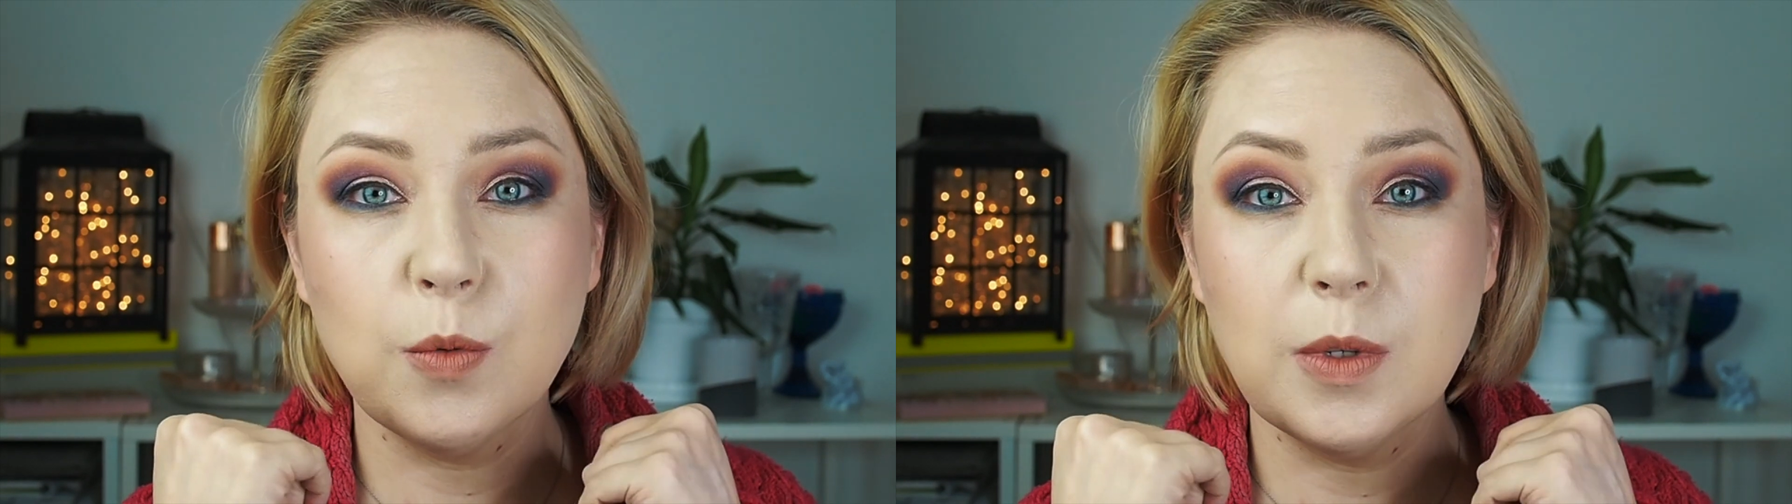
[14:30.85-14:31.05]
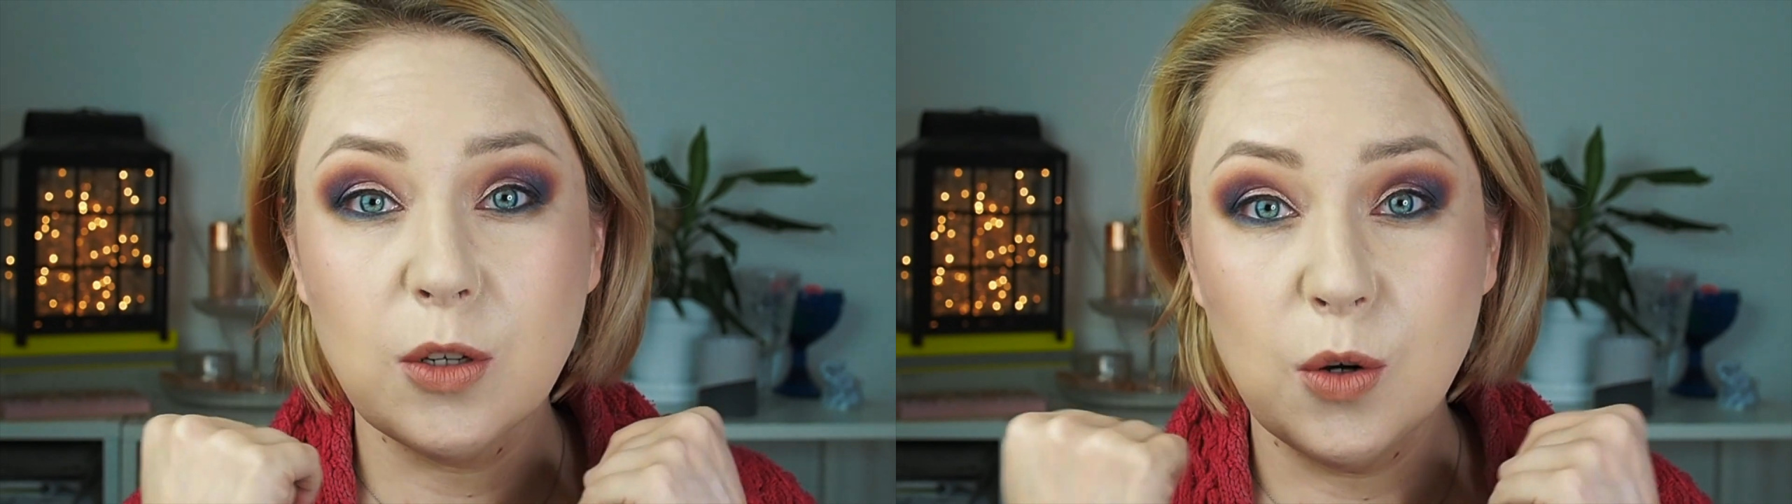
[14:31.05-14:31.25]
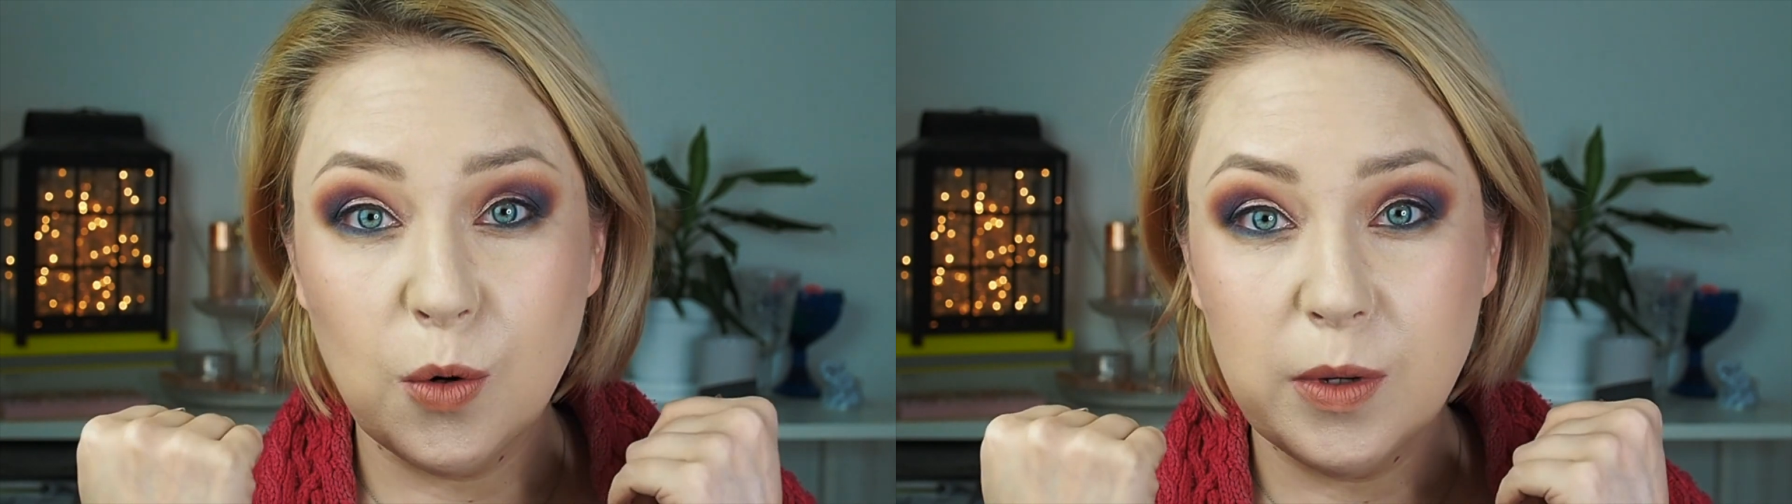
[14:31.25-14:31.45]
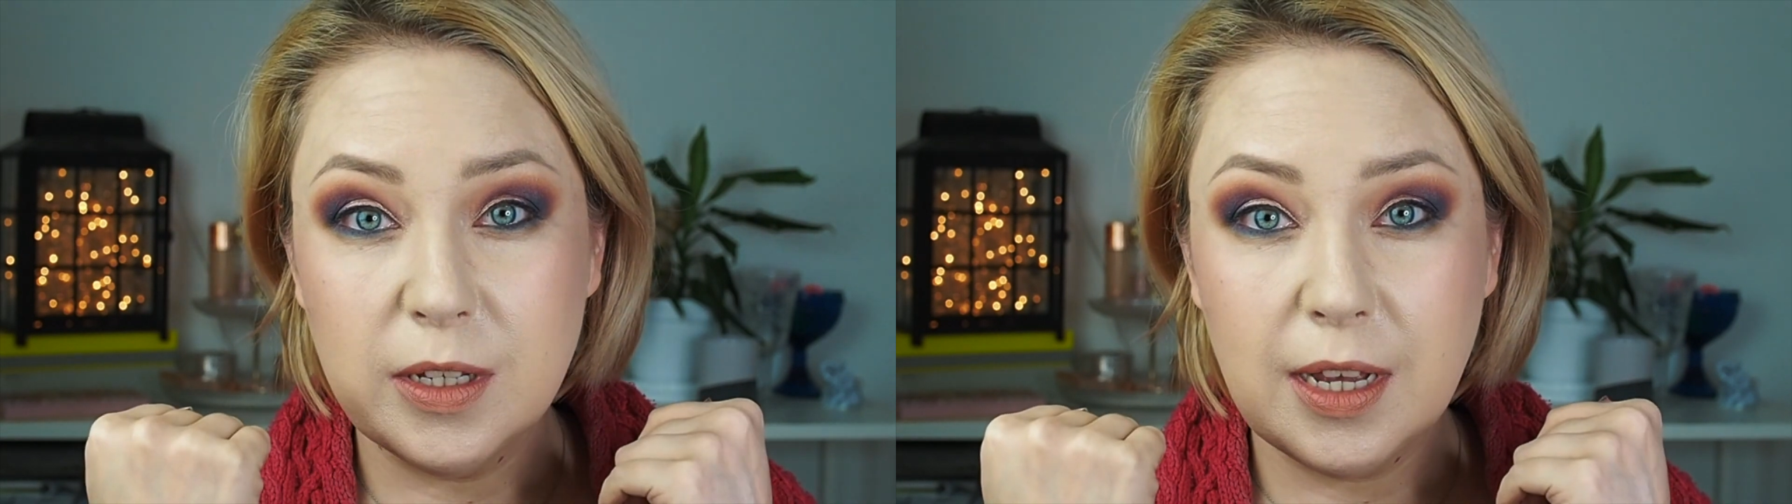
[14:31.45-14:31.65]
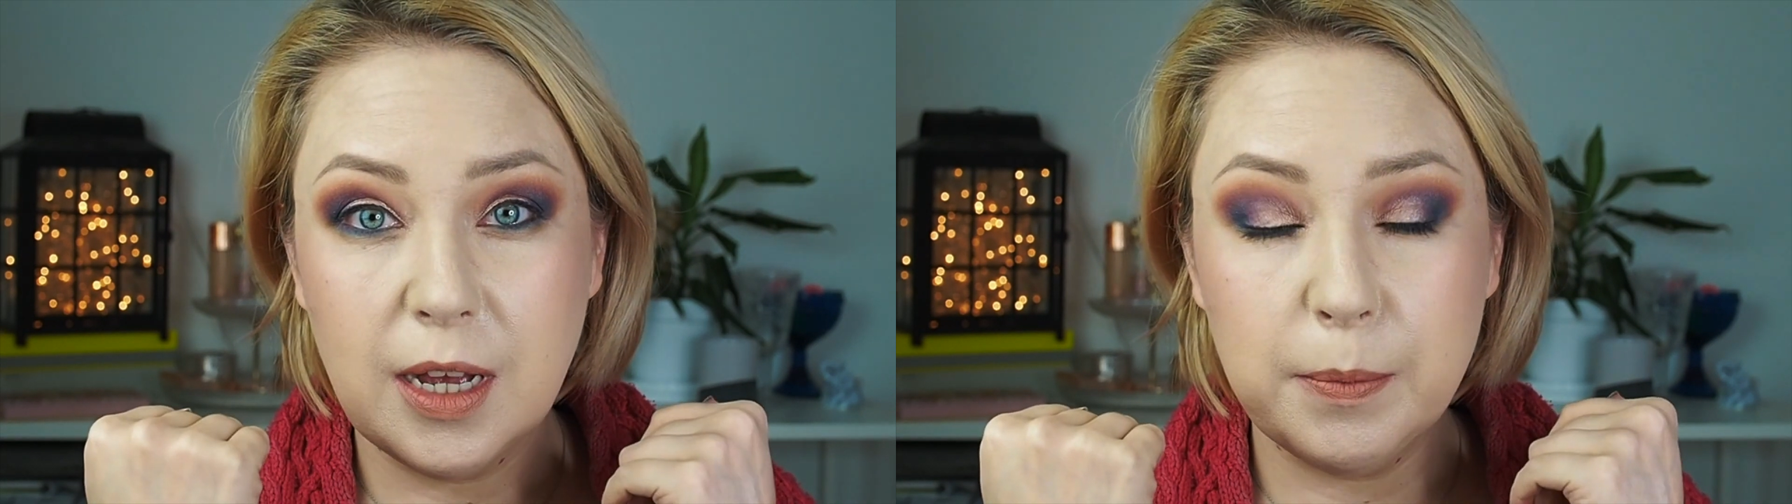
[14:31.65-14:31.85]
which
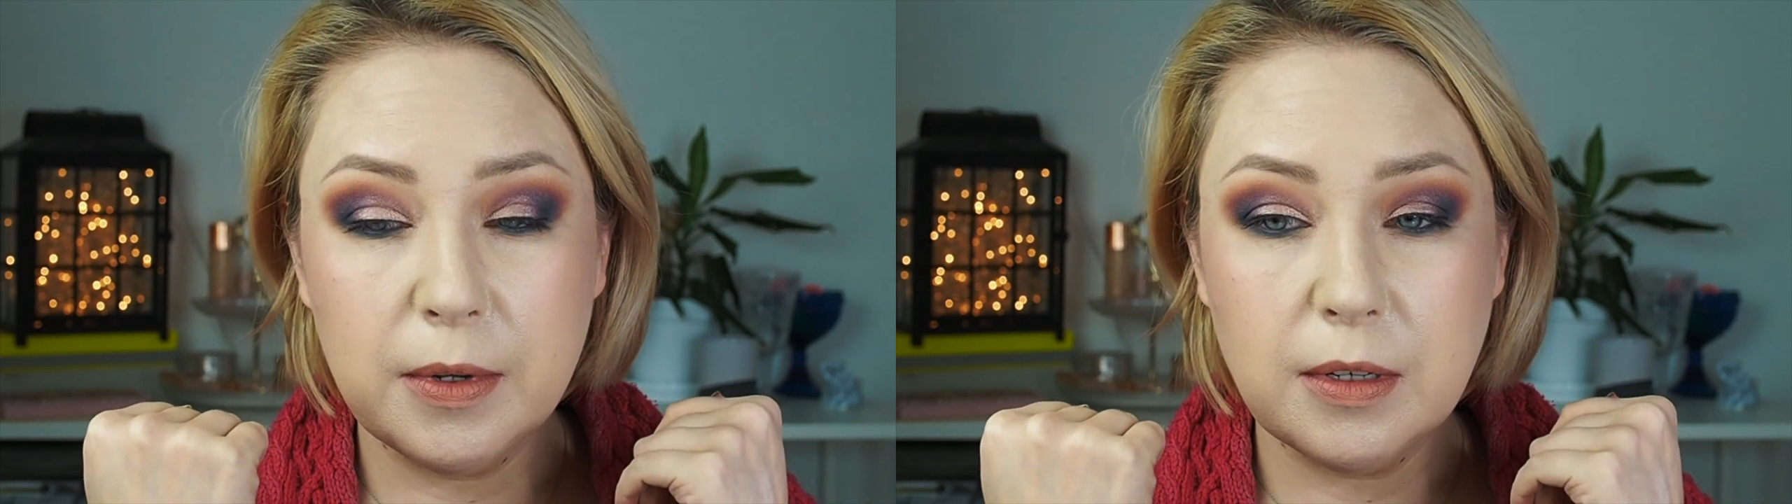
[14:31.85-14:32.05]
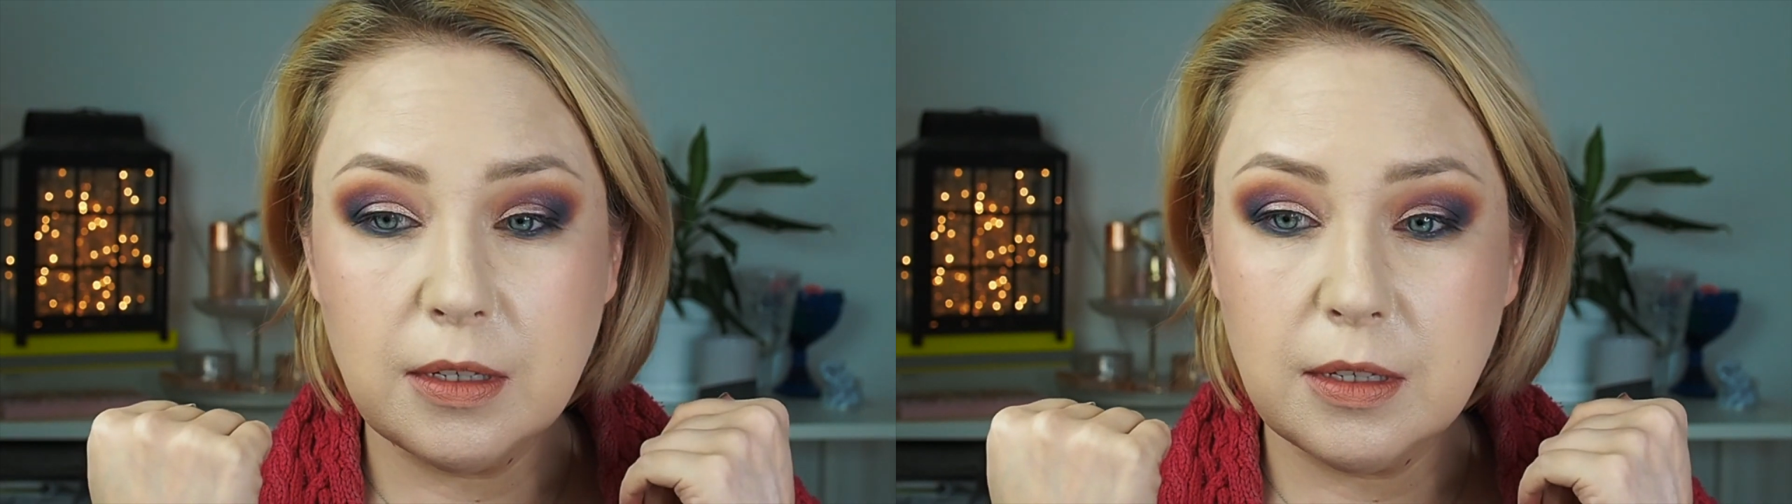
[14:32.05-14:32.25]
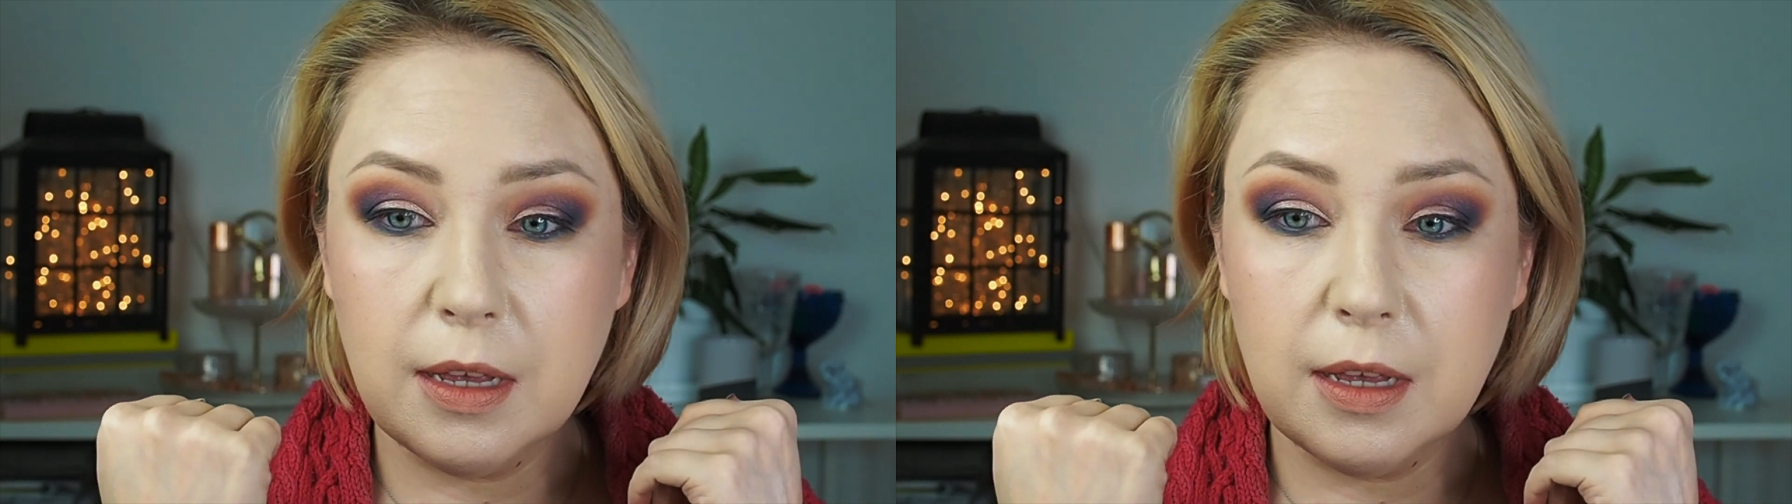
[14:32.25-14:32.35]
always happens.